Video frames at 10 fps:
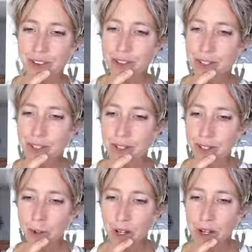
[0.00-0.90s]
You're so
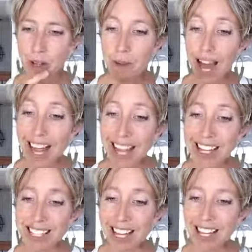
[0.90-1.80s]
welcome. Hi,
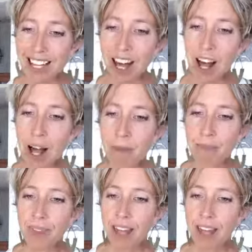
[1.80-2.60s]
Angelica.